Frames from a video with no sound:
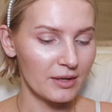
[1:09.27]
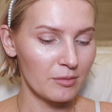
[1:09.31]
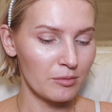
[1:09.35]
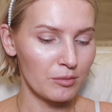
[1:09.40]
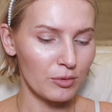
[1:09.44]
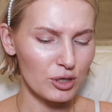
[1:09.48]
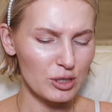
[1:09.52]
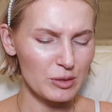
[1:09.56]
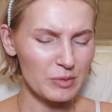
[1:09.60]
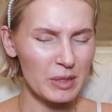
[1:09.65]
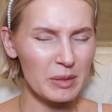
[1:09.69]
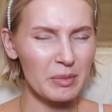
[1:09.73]

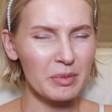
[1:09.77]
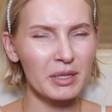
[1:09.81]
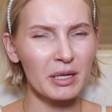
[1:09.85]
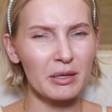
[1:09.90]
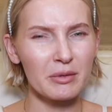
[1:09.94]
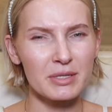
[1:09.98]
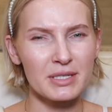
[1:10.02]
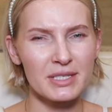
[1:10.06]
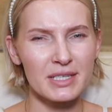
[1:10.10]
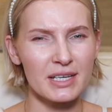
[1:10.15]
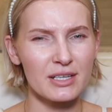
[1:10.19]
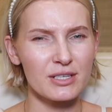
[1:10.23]
Most people I
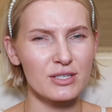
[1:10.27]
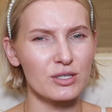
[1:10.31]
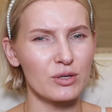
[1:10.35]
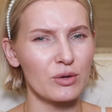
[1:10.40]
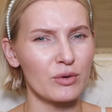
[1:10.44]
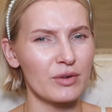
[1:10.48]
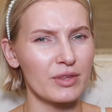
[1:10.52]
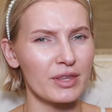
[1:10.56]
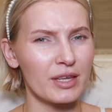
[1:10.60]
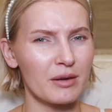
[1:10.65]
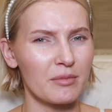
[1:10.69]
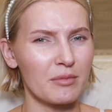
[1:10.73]
would say
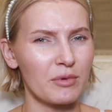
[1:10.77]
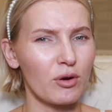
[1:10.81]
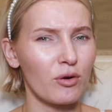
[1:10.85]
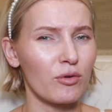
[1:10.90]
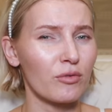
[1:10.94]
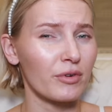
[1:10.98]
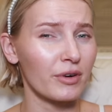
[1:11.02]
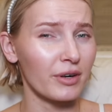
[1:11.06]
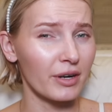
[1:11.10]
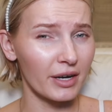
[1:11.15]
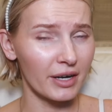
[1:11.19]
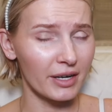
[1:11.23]
soak them
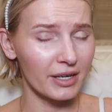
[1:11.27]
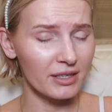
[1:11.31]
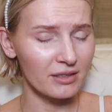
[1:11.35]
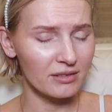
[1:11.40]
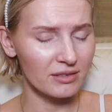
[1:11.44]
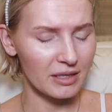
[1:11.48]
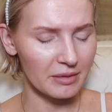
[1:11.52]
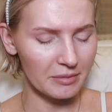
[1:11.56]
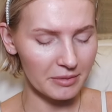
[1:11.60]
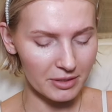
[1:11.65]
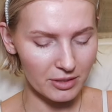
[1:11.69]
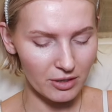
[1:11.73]
overnight.
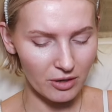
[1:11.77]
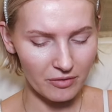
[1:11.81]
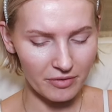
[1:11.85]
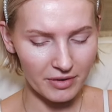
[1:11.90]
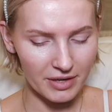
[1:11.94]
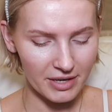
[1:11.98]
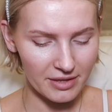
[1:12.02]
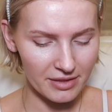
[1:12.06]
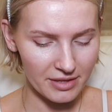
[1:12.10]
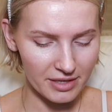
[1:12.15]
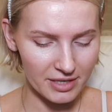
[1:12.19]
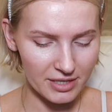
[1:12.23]
Let me know if
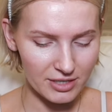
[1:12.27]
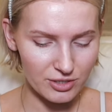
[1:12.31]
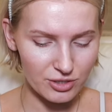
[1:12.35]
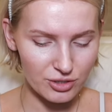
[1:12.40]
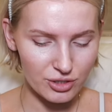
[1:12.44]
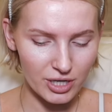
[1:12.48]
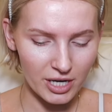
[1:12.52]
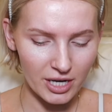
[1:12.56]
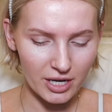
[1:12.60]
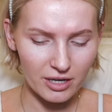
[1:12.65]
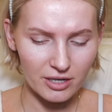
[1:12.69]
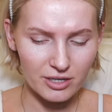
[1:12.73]
anything has
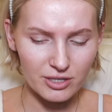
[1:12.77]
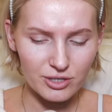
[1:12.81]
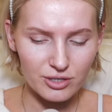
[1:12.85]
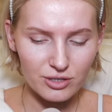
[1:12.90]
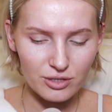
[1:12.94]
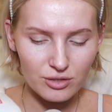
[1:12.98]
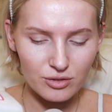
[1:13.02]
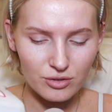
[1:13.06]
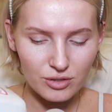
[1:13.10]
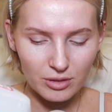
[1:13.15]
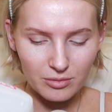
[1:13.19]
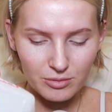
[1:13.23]

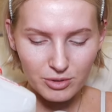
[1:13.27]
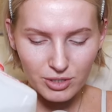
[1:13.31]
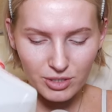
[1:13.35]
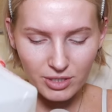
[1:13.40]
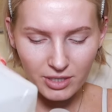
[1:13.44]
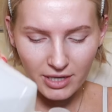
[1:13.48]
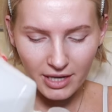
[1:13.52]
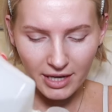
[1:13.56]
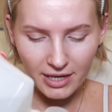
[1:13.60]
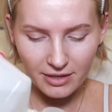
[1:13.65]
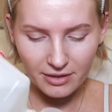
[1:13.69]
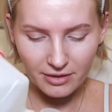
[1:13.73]
changed. So I'm just
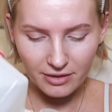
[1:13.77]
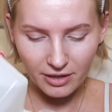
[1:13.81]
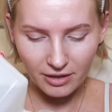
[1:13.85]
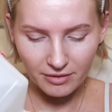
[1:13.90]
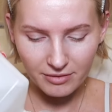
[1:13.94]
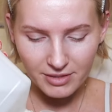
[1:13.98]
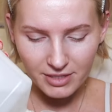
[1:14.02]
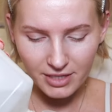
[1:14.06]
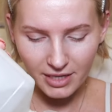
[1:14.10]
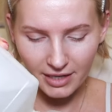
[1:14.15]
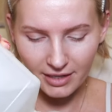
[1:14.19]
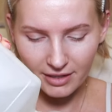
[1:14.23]
gonna add
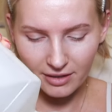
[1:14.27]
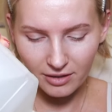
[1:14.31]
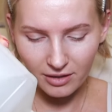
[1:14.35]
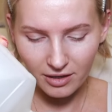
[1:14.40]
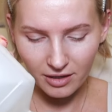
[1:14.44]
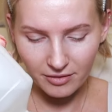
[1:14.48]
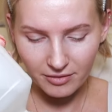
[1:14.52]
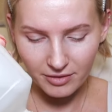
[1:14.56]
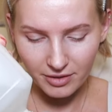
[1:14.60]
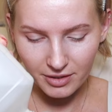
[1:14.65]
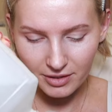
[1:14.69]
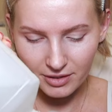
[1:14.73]
enough to kind of
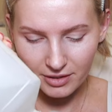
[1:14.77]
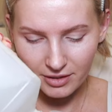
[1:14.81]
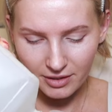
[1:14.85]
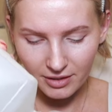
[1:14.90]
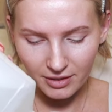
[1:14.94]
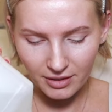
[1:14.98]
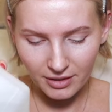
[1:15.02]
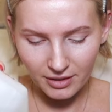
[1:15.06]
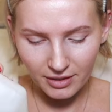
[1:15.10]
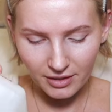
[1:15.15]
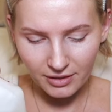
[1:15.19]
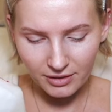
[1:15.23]
cover
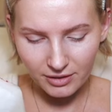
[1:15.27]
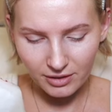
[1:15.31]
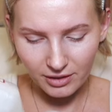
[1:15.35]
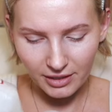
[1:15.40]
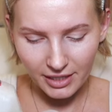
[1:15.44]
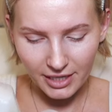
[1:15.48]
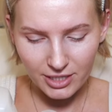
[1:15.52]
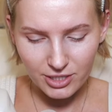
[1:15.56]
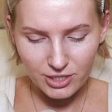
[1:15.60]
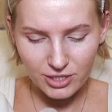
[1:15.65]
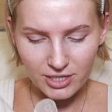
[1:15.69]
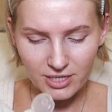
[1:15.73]
the
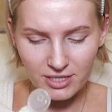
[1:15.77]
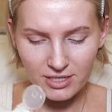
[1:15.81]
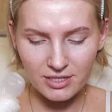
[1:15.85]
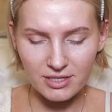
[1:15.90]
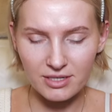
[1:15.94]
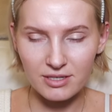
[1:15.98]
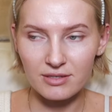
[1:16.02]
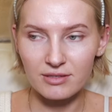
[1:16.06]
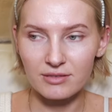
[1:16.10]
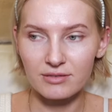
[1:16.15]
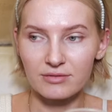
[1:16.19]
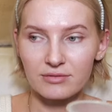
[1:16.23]

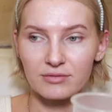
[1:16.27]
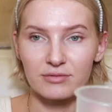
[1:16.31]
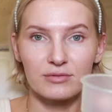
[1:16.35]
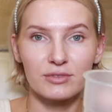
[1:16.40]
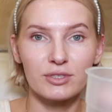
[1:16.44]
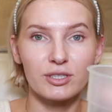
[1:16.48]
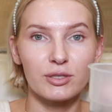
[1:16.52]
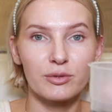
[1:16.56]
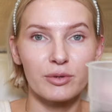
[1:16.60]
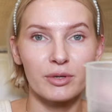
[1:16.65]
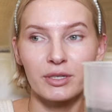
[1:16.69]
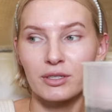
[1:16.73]
lashes.
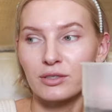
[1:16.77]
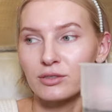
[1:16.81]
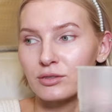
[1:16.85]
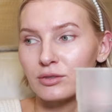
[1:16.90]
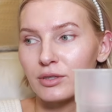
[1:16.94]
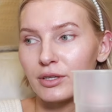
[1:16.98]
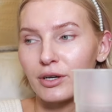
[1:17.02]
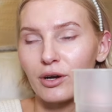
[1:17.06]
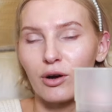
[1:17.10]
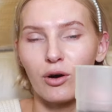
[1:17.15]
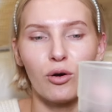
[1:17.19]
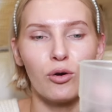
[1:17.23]
You don't wanna do
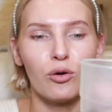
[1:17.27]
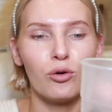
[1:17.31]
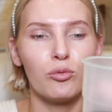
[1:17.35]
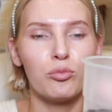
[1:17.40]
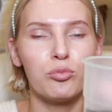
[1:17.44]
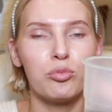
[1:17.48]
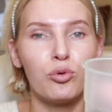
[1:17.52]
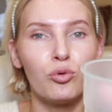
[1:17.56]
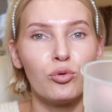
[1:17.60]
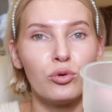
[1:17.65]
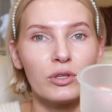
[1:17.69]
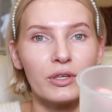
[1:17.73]
like a whole
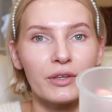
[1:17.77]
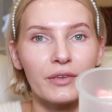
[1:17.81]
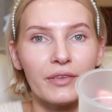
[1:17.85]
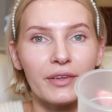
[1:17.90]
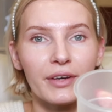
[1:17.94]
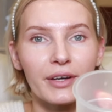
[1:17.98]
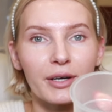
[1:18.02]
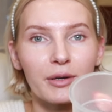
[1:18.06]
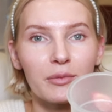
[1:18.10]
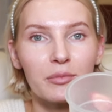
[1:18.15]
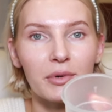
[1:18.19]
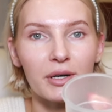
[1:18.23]
pool in
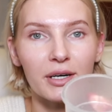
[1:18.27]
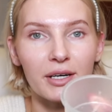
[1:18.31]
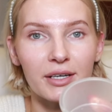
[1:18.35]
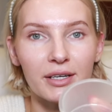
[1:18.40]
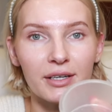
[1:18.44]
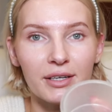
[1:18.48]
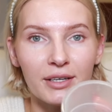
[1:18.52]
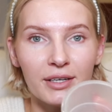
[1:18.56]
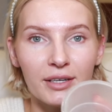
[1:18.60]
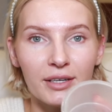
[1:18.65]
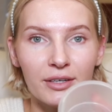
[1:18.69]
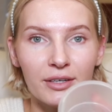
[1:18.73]
there, but
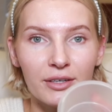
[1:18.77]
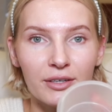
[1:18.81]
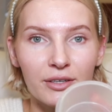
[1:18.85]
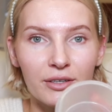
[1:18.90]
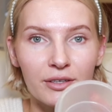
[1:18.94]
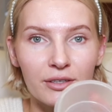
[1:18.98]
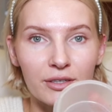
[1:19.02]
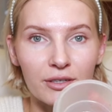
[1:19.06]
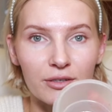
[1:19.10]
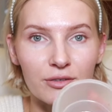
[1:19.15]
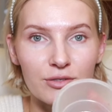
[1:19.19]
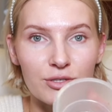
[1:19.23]

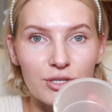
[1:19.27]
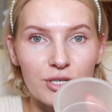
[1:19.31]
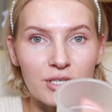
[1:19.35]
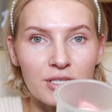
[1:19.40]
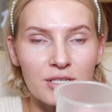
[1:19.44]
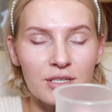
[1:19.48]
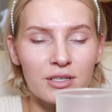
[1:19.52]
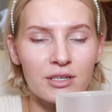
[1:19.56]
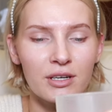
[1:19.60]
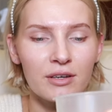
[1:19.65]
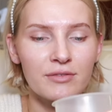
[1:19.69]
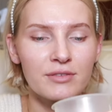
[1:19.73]
you know,
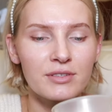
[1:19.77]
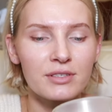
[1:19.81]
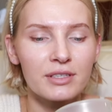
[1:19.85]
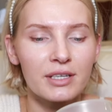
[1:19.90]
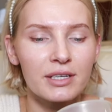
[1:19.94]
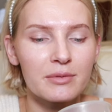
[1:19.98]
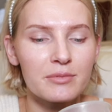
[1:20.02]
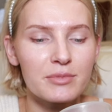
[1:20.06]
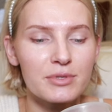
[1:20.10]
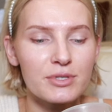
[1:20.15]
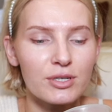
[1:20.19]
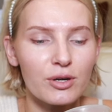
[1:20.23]
just enough to let
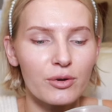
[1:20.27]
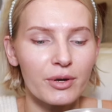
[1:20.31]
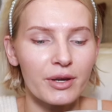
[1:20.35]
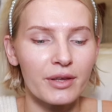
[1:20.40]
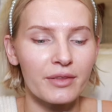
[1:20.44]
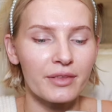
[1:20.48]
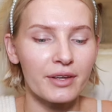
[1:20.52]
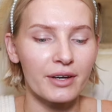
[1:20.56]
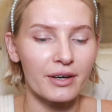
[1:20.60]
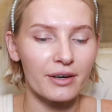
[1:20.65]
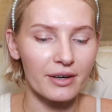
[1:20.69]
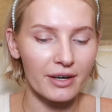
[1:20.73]
them soak
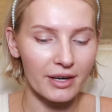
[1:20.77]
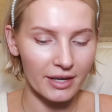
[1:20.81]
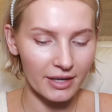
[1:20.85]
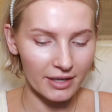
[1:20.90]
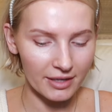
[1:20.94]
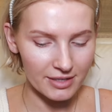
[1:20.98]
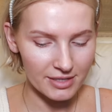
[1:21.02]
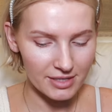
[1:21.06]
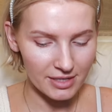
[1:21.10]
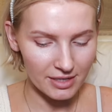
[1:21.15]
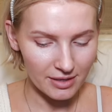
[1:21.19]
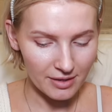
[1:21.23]
in there.
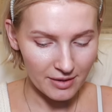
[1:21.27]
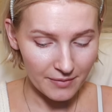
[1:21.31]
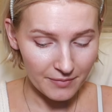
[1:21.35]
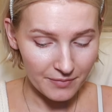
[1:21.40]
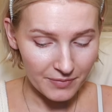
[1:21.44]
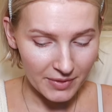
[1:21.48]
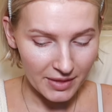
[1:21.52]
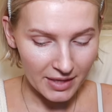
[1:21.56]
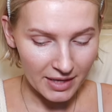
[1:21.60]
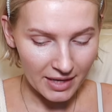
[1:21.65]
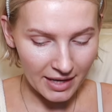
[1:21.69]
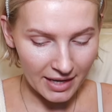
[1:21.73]
And
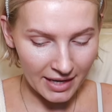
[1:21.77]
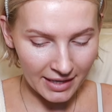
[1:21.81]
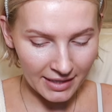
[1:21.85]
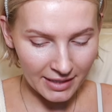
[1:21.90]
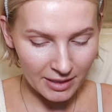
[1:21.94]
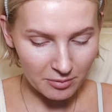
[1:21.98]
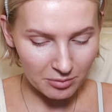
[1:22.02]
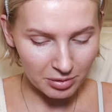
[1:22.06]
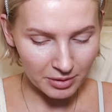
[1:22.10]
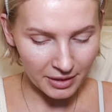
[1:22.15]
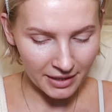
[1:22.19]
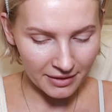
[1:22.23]
I
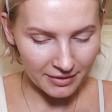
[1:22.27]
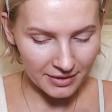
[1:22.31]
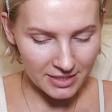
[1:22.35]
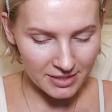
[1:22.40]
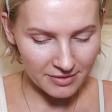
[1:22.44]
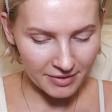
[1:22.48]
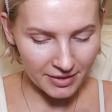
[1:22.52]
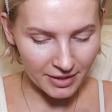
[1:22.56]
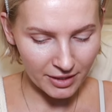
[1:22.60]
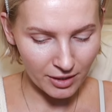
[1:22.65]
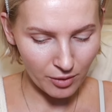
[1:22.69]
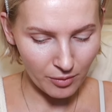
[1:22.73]
didn't plan this
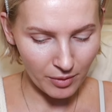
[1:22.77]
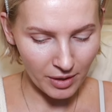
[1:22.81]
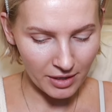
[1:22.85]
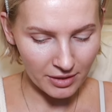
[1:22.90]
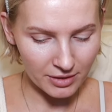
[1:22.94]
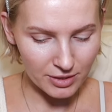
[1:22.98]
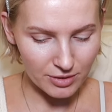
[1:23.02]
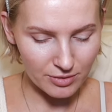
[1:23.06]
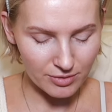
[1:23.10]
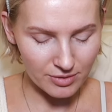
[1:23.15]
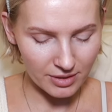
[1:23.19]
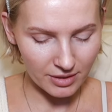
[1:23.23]
video well.
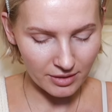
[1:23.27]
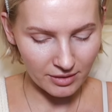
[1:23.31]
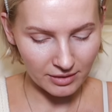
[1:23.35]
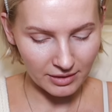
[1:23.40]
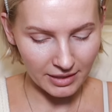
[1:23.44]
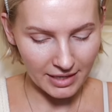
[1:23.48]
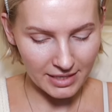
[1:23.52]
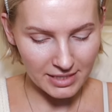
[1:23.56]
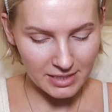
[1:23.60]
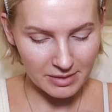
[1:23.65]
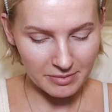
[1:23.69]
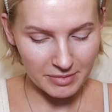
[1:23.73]
This was like a
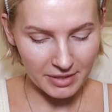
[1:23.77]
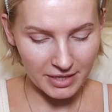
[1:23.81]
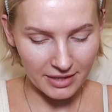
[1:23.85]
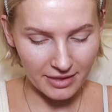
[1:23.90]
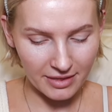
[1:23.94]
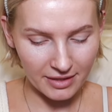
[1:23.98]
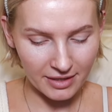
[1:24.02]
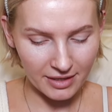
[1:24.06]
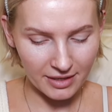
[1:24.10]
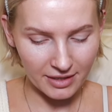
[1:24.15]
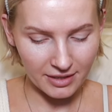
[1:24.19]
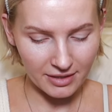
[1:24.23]
last minute
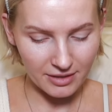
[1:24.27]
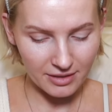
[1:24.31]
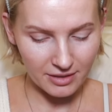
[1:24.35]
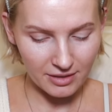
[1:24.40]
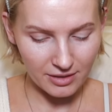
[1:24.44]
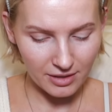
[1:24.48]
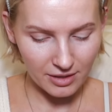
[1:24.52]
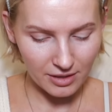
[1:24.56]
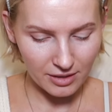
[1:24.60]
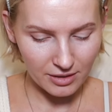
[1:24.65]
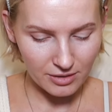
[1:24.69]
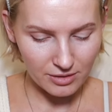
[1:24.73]
thing.
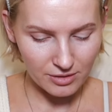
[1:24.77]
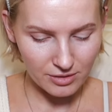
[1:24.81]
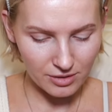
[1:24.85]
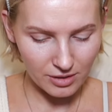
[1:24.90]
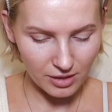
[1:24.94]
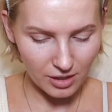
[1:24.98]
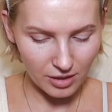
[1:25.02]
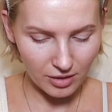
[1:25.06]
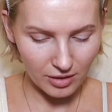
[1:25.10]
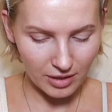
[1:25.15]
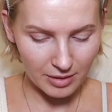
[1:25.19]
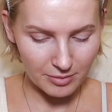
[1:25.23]
So
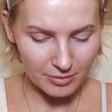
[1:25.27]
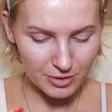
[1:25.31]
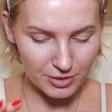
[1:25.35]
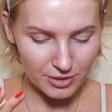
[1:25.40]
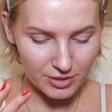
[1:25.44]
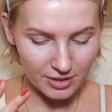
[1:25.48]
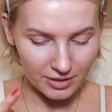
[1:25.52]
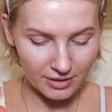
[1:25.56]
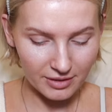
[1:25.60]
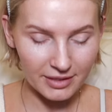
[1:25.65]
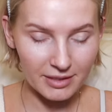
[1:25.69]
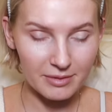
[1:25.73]
I'm just
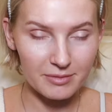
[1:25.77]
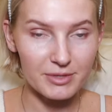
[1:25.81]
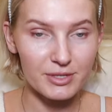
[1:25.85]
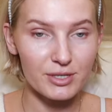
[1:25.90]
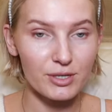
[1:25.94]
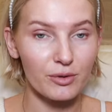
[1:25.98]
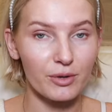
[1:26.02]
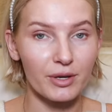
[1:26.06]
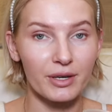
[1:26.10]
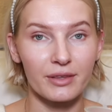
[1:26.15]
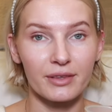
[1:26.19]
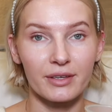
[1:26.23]
gonna let them
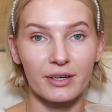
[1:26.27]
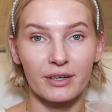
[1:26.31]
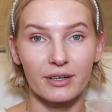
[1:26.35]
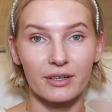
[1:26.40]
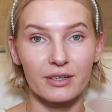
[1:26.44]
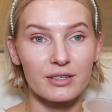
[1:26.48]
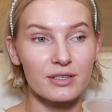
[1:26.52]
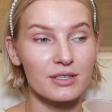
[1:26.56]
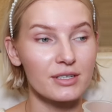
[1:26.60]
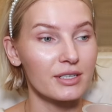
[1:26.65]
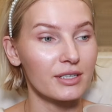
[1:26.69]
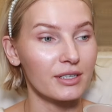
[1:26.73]
soak in there
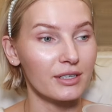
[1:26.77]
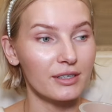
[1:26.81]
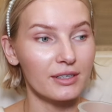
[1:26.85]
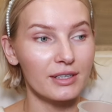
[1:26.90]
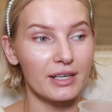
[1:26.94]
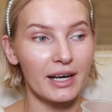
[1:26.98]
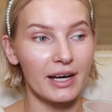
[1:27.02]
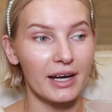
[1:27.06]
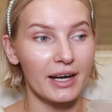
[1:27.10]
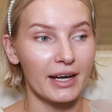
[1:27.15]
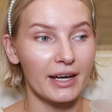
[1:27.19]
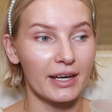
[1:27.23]
until
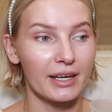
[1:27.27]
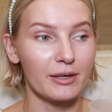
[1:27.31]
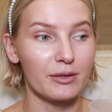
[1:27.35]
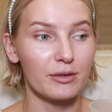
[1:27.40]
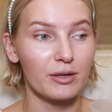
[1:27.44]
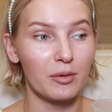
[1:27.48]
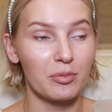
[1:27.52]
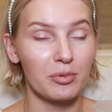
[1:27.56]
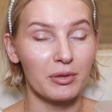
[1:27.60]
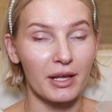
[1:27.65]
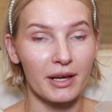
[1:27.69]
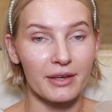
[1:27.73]
I
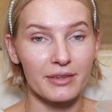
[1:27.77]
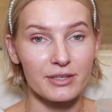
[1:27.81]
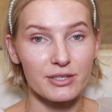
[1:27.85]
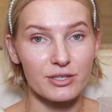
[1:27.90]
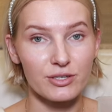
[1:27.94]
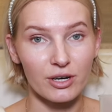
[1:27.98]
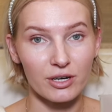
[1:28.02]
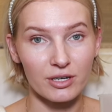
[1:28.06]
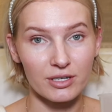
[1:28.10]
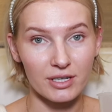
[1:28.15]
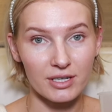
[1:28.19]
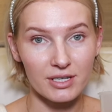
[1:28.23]
apply the
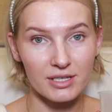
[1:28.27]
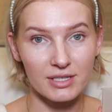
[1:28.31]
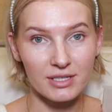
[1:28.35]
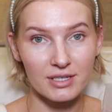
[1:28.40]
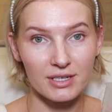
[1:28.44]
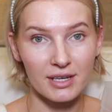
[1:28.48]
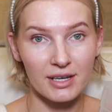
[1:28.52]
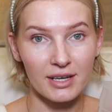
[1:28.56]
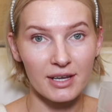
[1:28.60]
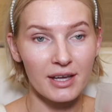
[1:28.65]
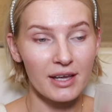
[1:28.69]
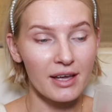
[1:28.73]
Stardust.